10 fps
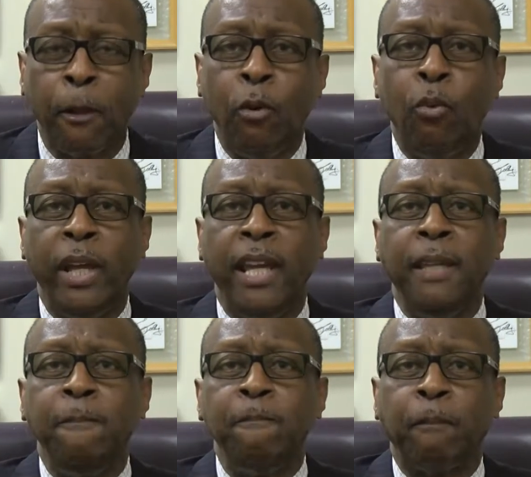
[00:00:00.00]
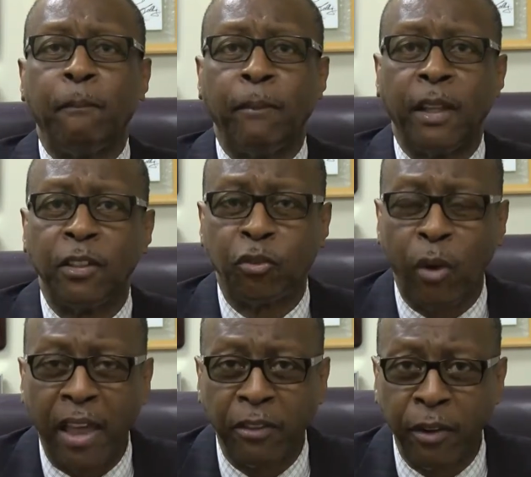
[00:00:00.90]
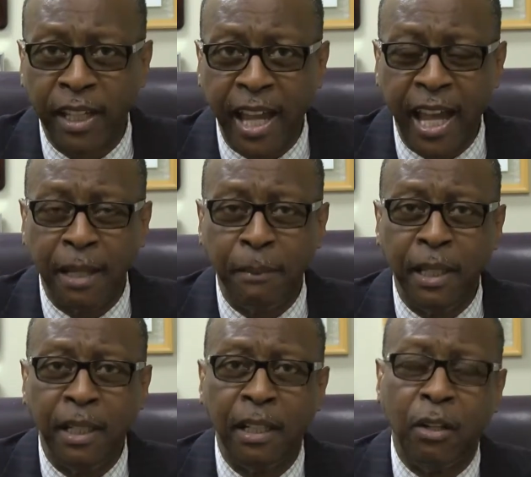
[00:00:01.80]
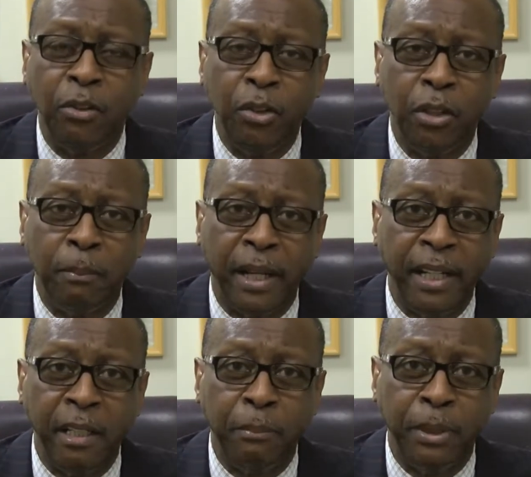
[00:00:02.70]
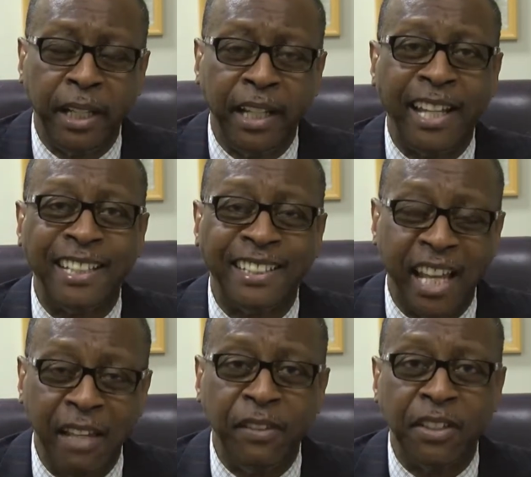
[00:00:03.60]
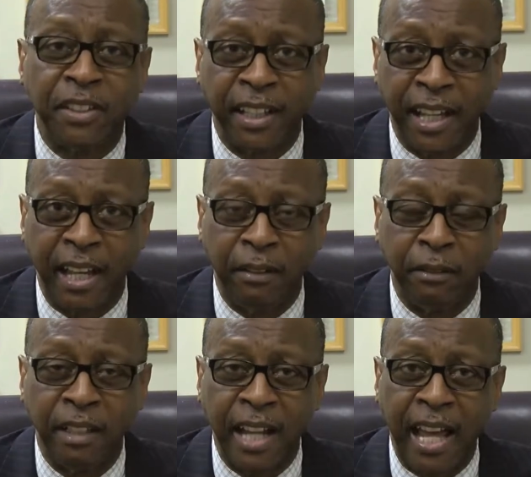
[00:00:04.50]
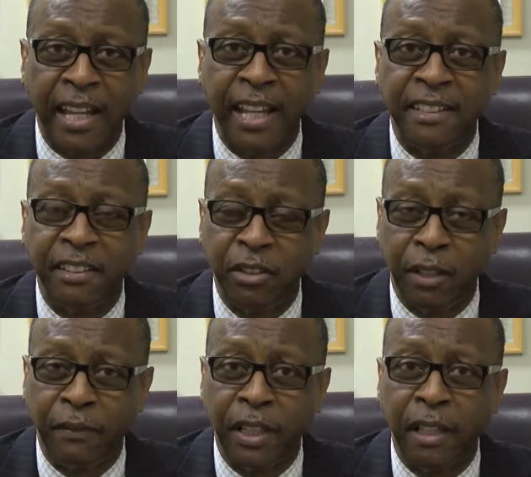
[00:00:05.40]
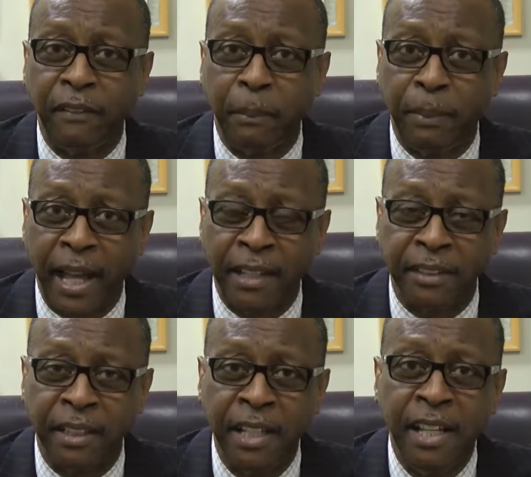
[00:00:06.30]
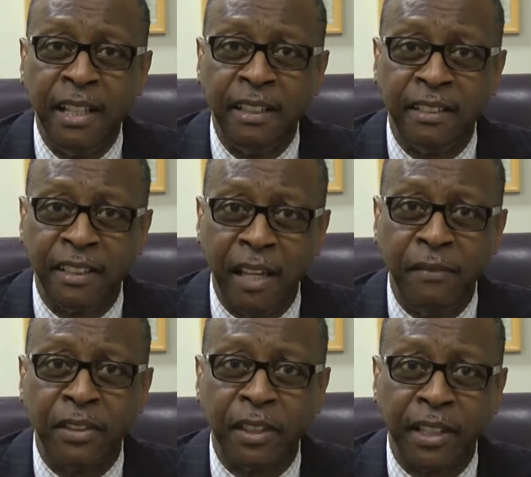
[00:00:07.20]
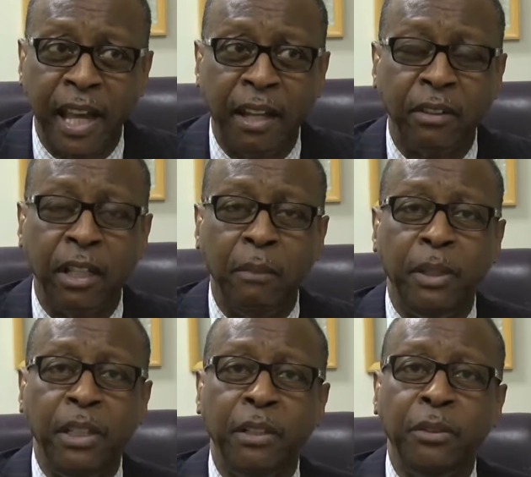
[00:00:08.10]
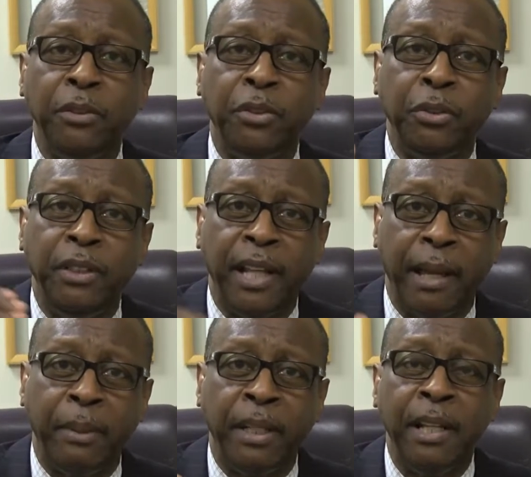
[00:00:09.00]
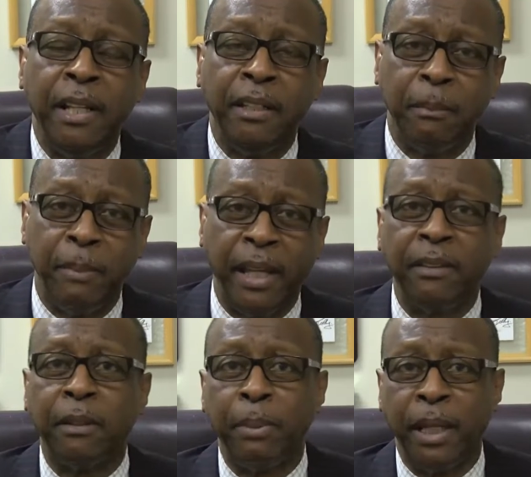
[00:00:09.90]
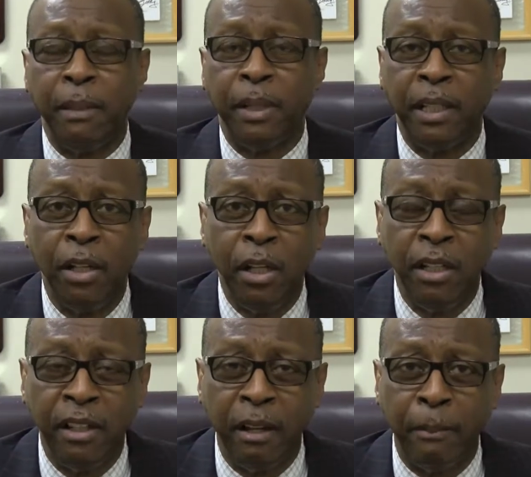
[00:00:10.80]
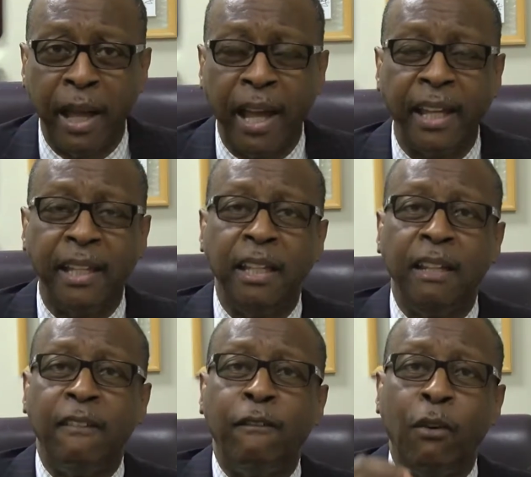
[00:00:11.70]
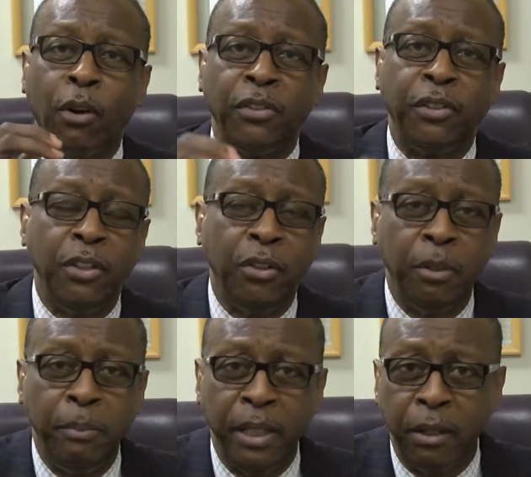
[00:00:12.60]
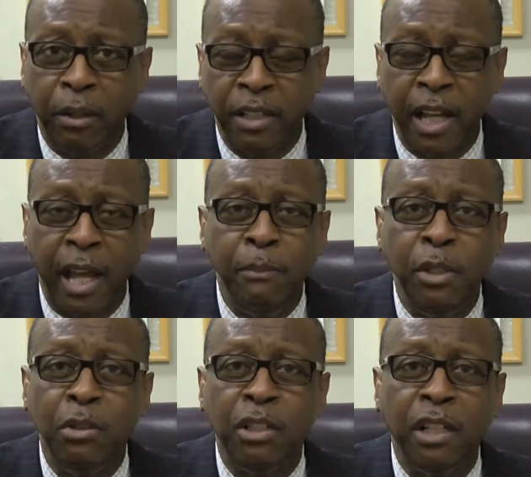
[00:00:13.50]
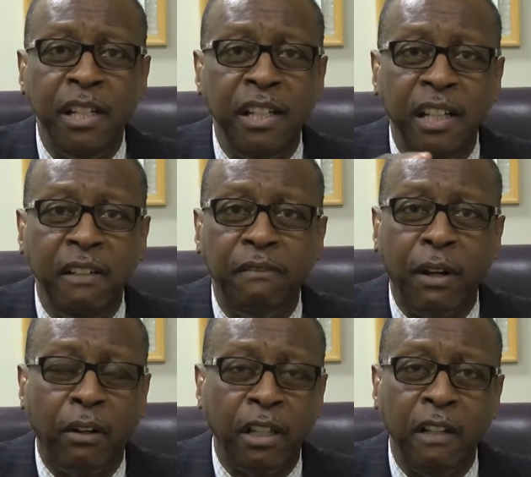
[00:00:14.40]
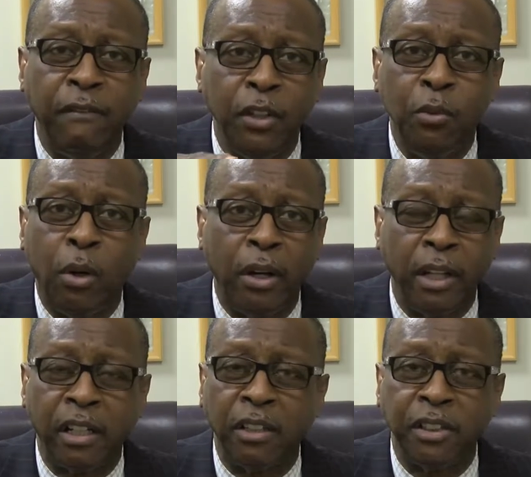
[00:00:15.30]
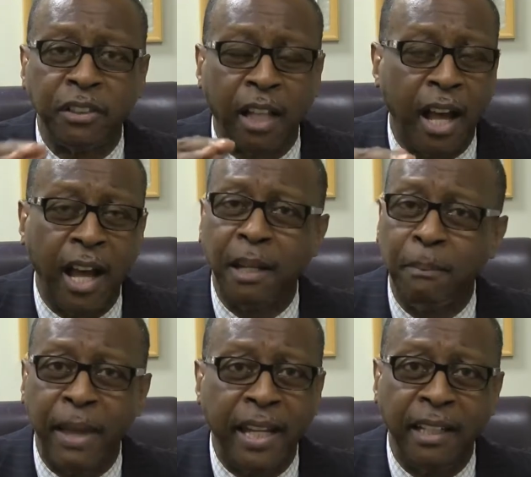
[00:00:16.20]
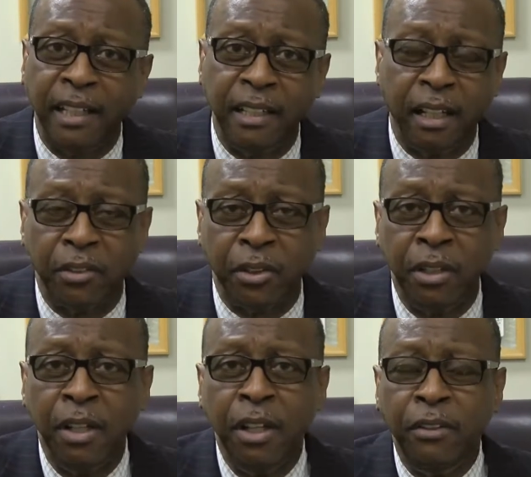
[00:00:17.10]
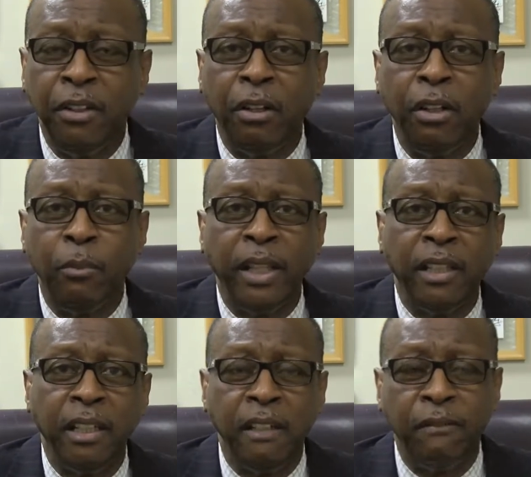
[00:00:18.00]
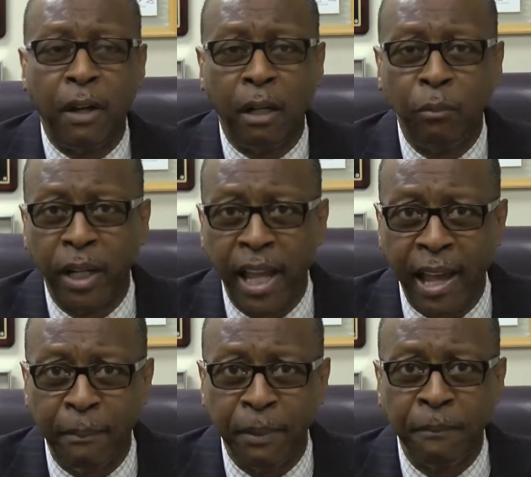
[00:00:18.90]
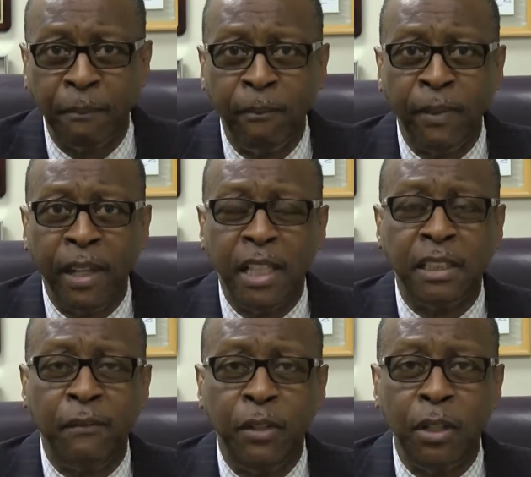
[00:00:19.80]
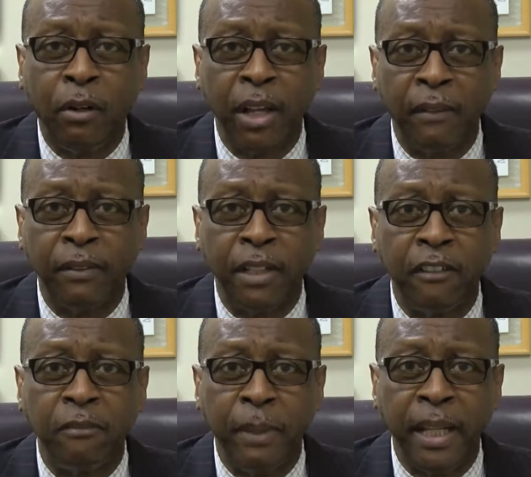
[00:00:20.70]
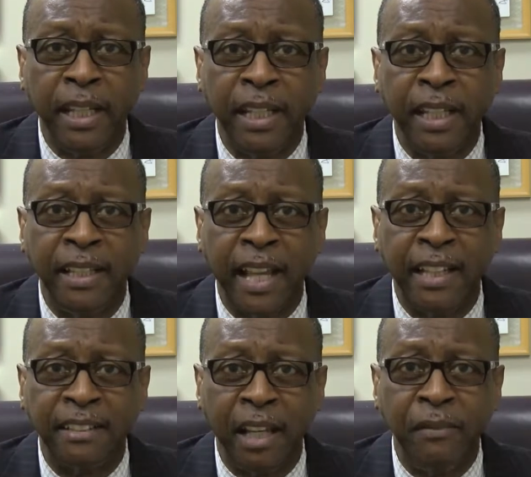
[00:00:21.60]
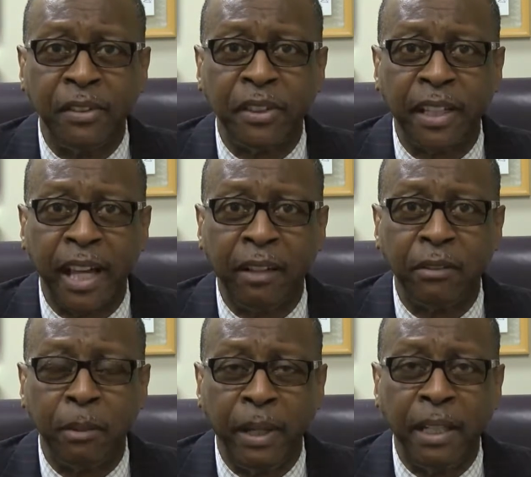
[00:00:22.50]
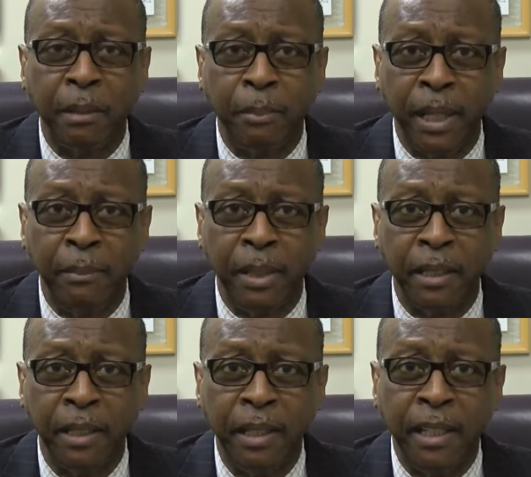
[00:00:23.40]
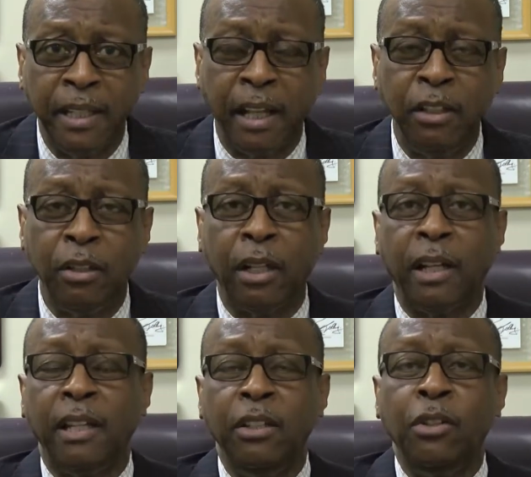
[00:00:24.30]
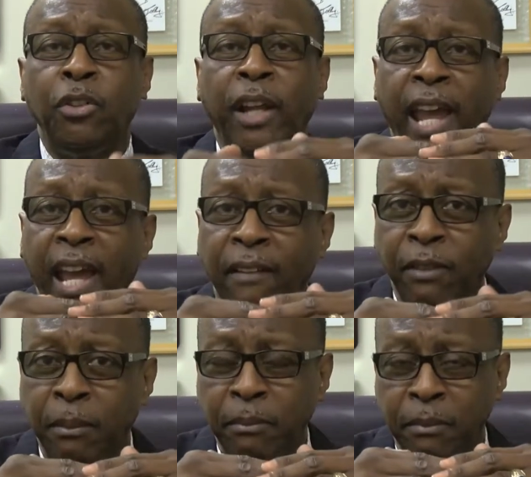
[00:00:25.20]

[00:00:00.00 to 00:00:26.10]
We, Strather Academy, loan you the money to put in a savings account, not a certificate of deposit. The savings account can be used to debit to make the payment, thereby forcing you to be on time. You couldn't default if you wanted because it's an automatic deduction. The only way the default would happen is if you don't have enough money in that savings account to make the payment. Now you're going to usually have the